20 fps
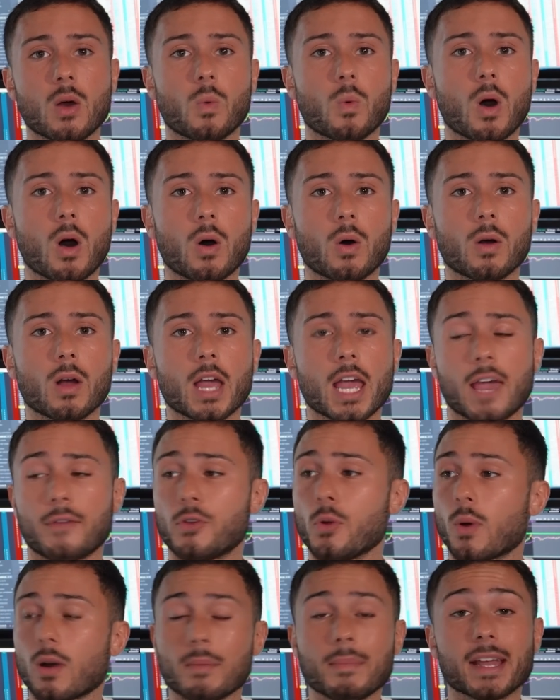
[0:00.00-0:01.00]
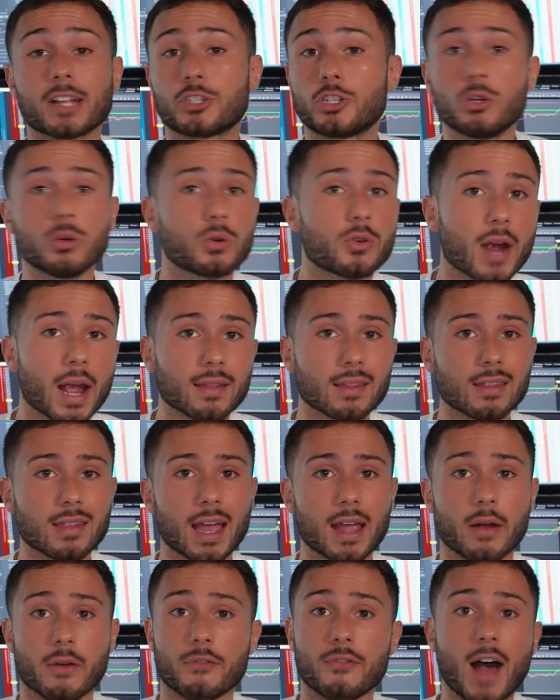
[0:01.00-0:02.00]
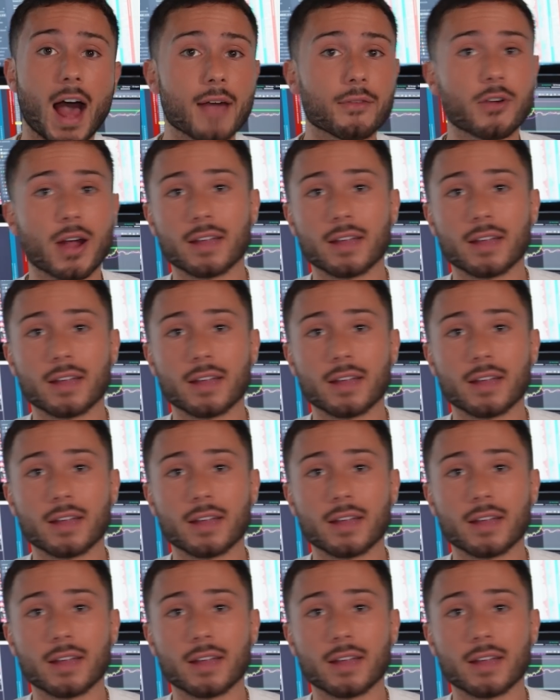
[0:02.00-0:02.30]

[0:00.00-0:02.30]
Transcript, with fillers: Well, if you wanna make two grand a day or five